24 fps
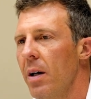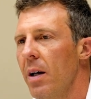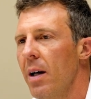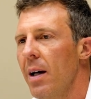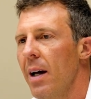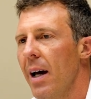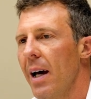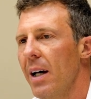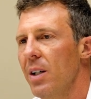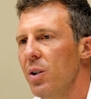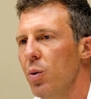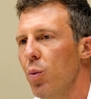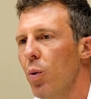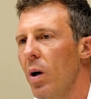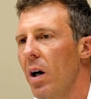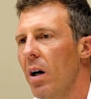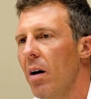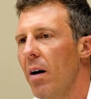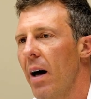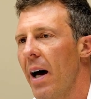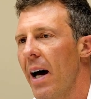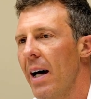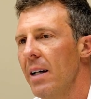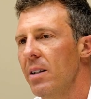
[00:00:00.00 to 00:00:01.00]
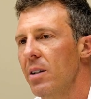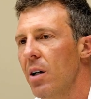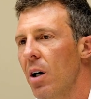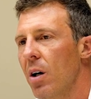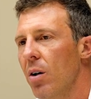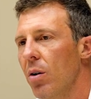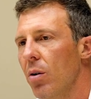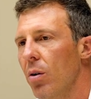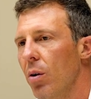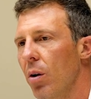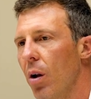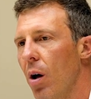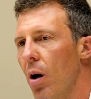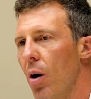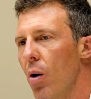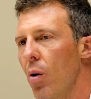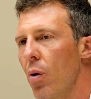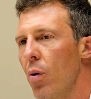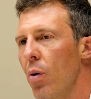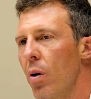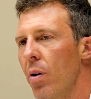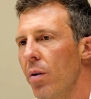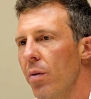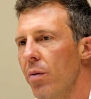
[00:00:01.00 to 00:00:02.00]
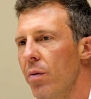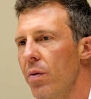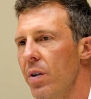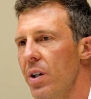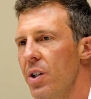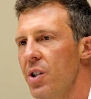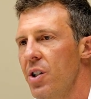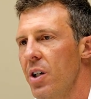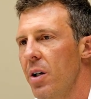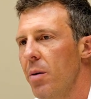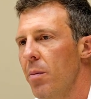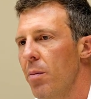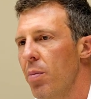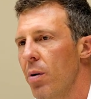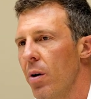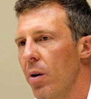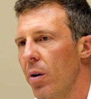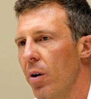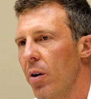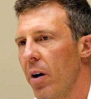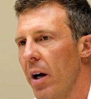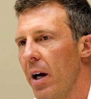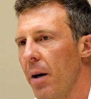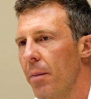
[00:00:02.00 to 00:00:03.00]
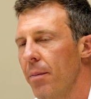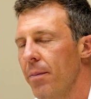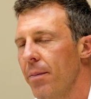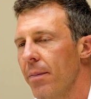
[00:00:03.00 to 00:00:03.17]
as well as her low vision program.